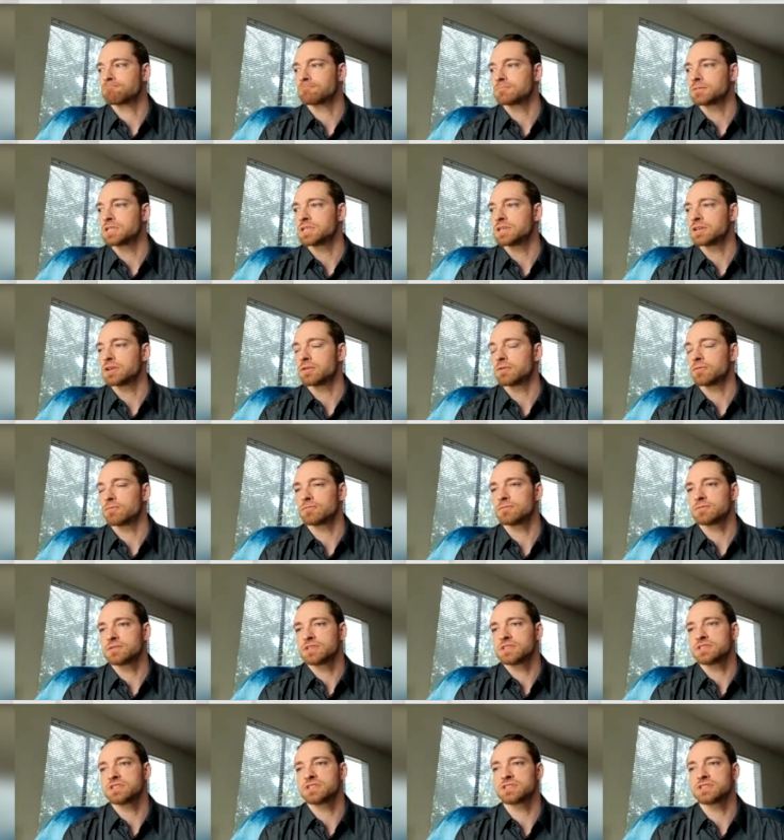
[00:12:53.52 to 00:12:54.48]
you know
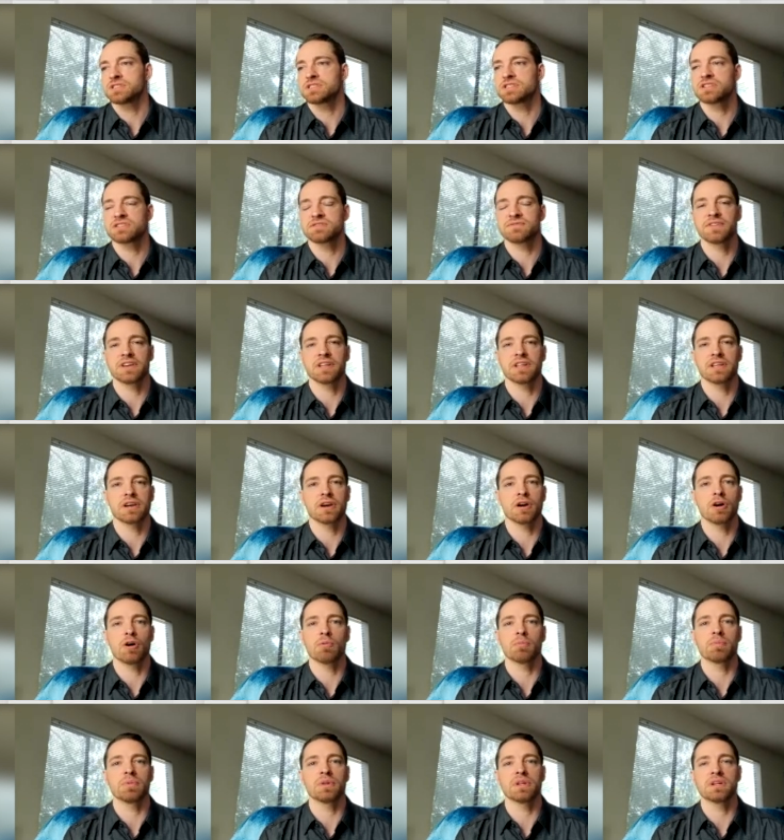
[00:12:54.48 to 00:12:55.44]
just feeling
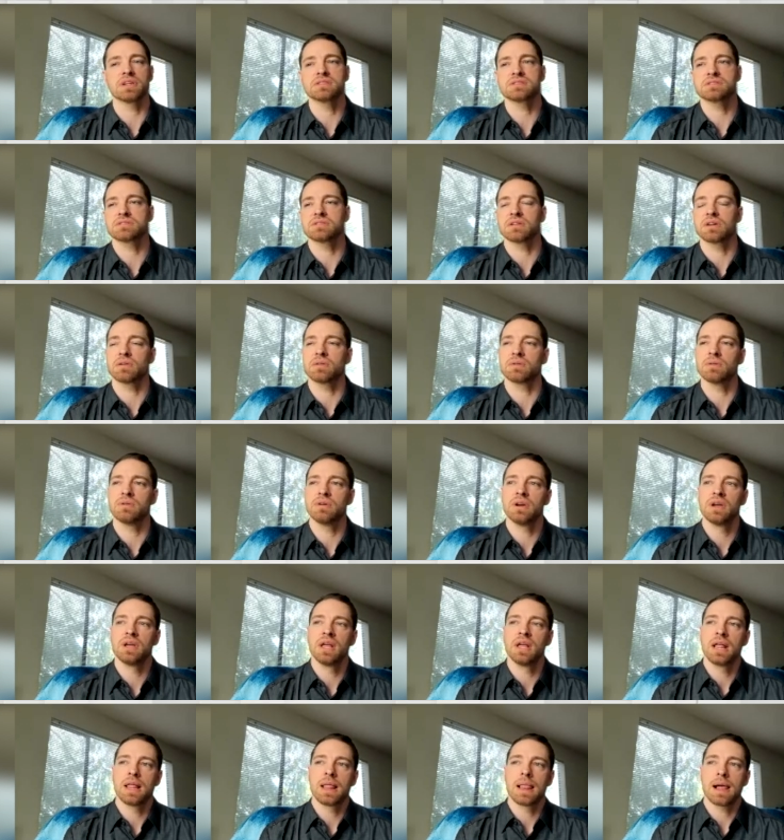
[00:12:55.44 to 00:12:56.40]
hopeless. So,
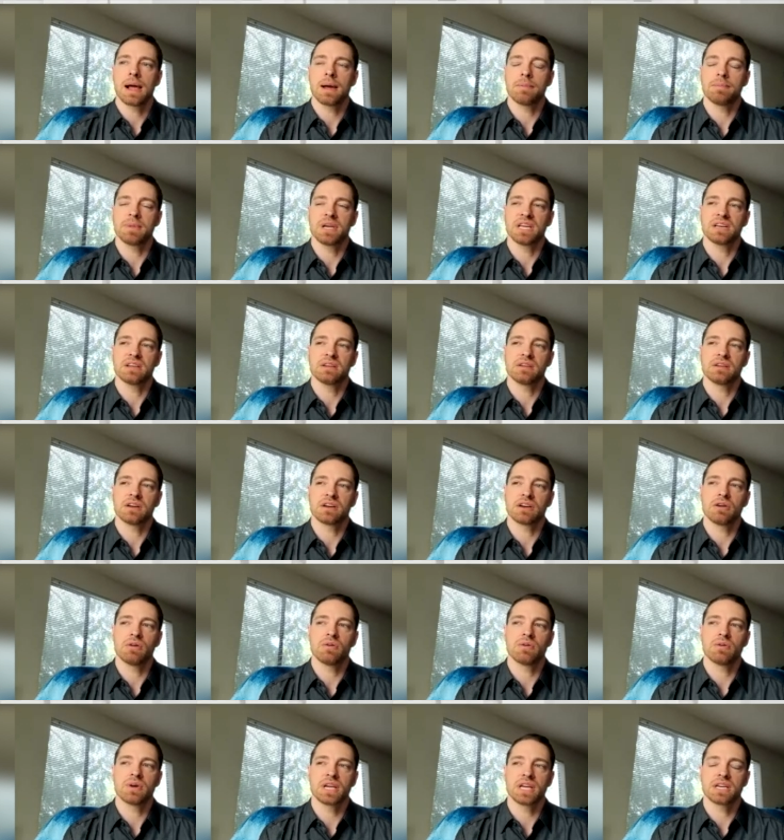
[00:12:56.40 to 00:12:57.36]
I mean,
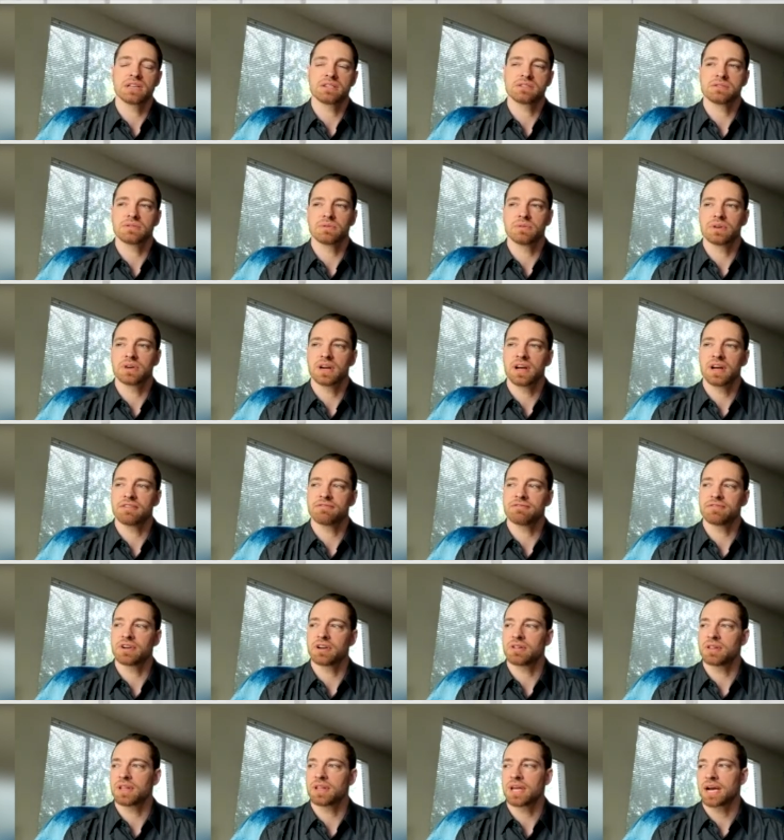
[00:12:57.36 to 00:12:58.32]
going into it, I
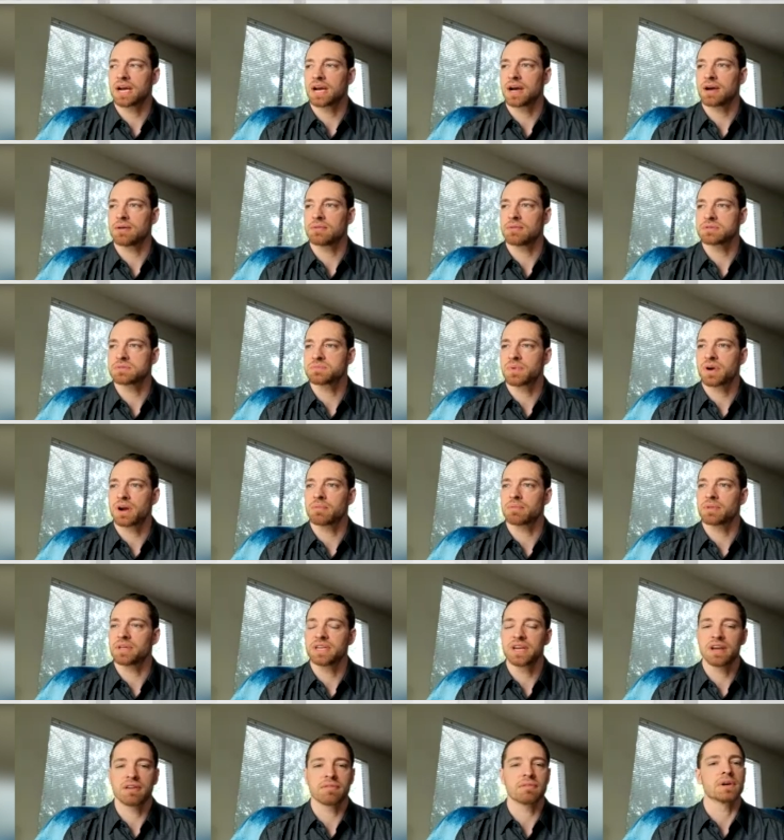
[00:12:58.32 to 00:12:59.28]
felt like I was
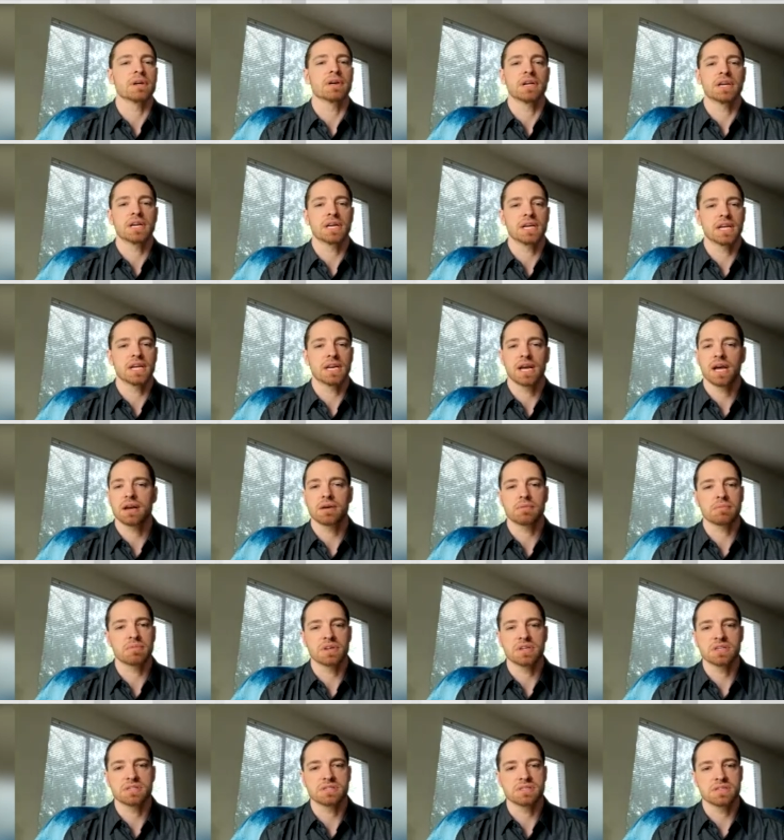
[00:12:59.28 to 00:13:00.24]
probably never going to get out of
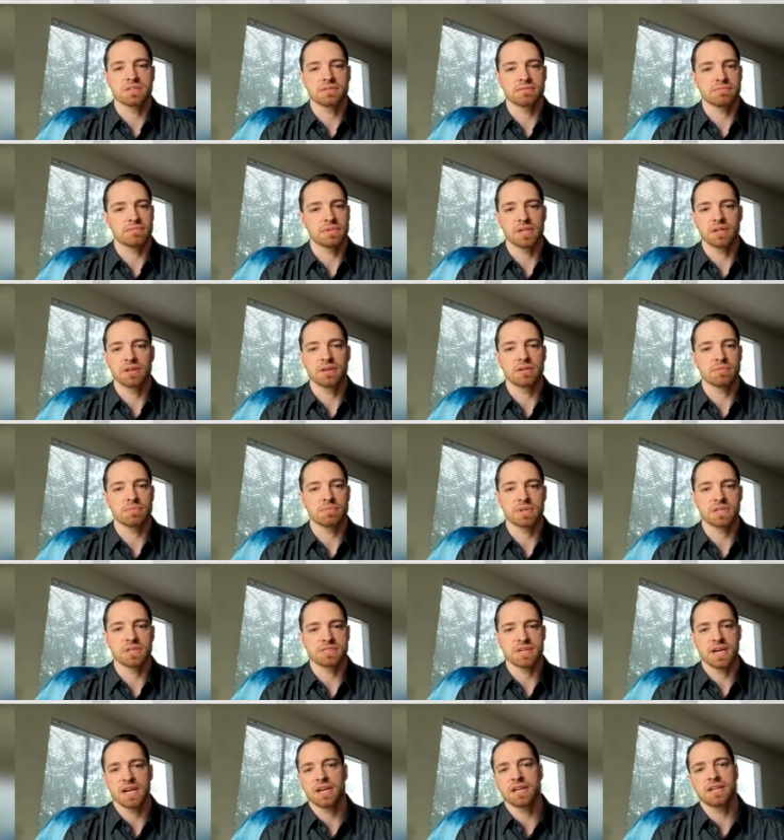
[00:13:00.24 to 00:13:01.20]
prison, you know,
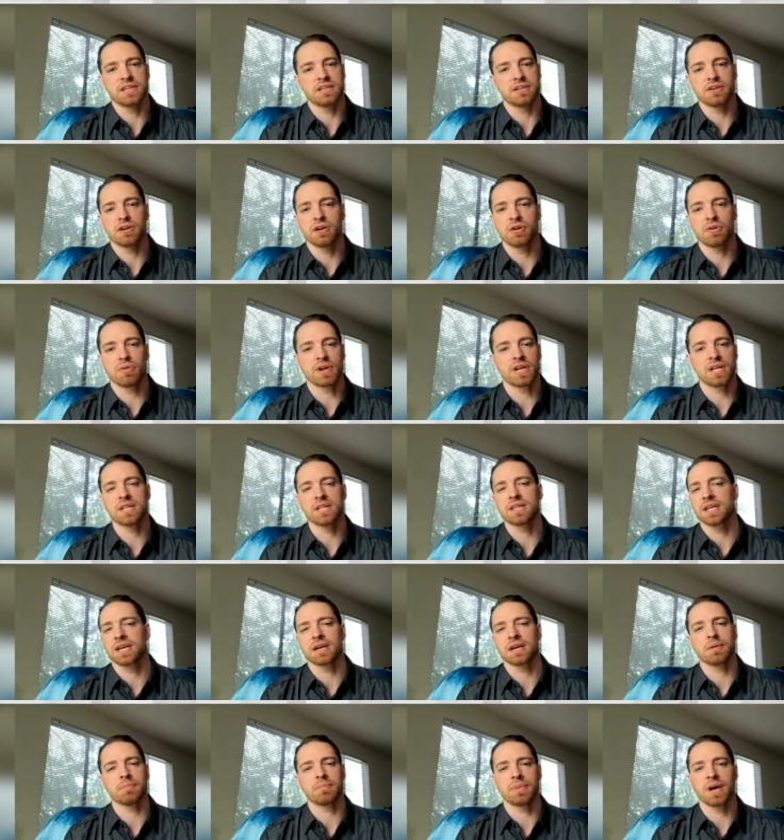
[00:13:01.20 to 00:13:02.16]
because I didn't know
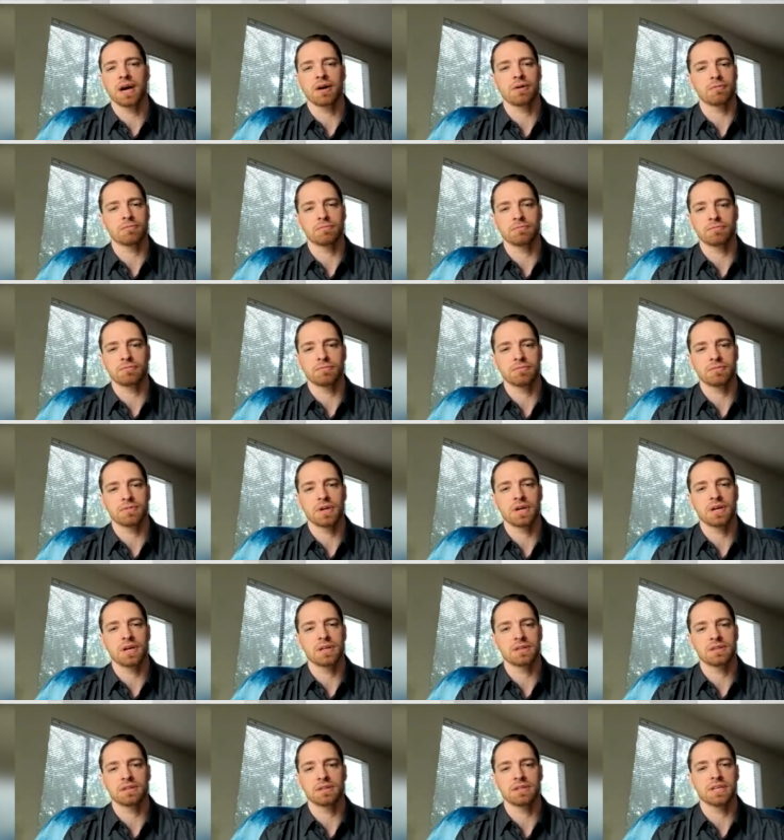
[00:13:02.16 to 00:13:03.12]
anything about
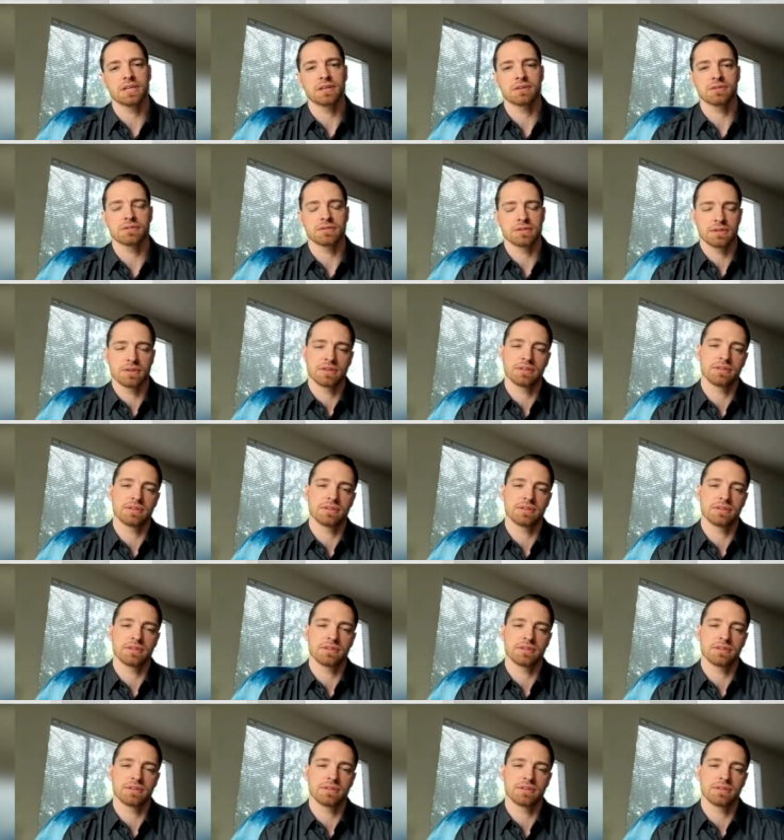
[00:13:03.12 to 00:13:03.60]
the, the legal the